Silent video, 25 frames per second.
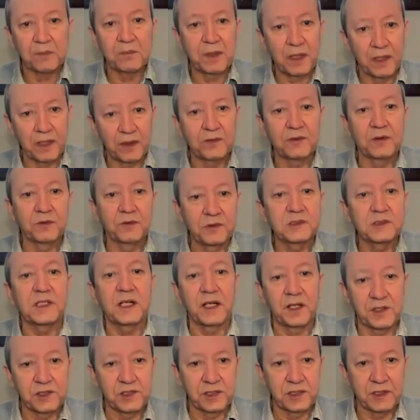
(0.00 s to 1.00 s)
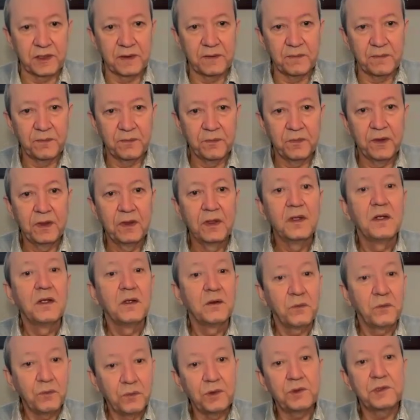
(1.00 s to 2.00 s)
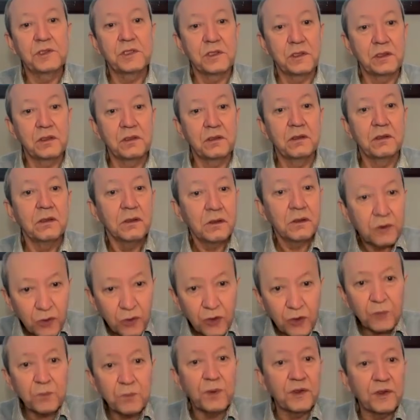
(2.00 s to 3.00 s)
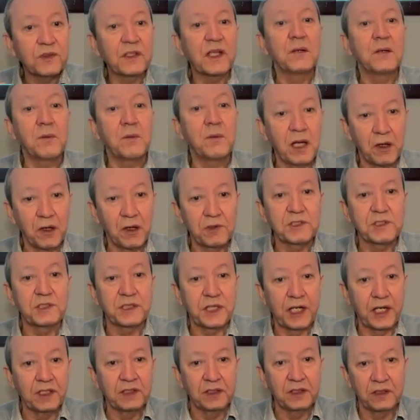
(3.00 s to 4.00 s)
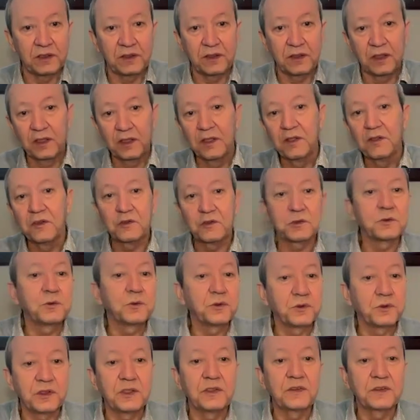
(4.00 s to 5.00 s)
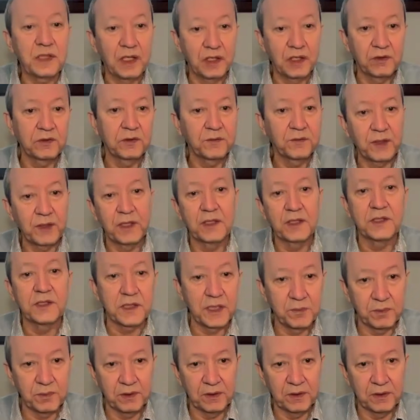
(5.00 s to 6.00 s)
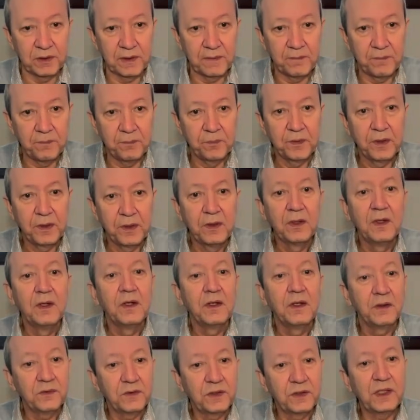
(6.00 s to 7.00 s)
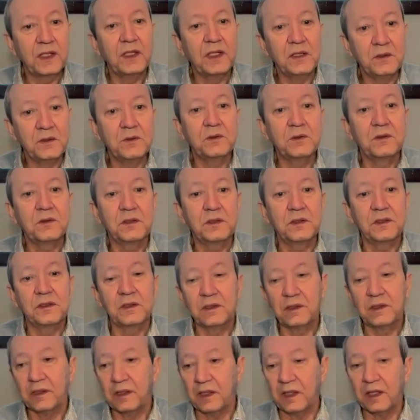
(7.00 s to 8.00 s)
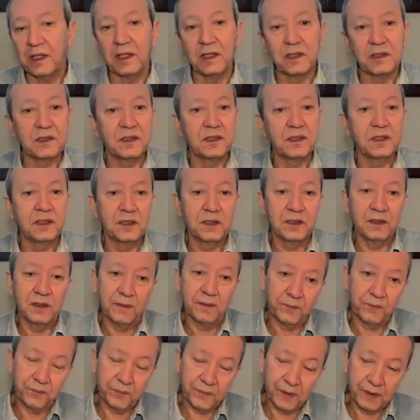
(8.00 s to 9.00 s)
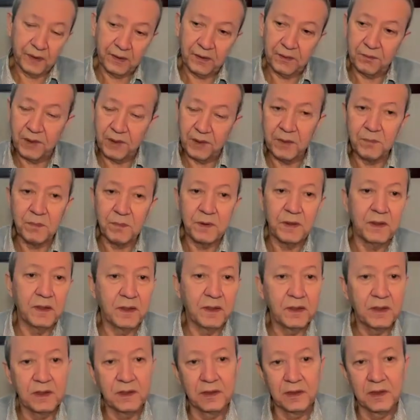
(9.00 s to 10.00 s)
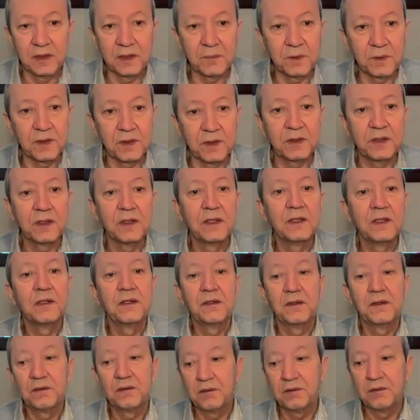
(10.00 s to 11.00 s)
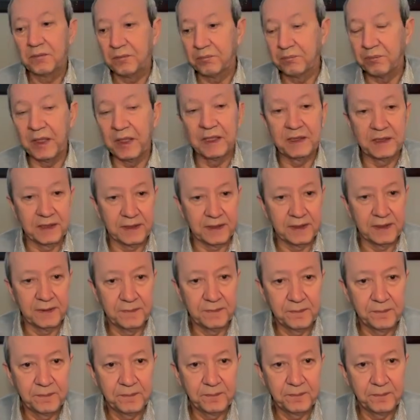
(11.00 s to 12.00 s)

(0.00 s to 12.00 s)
some kinds of structure, which could be somehow created through this kinds of agreement, they could act maybe a little bit better.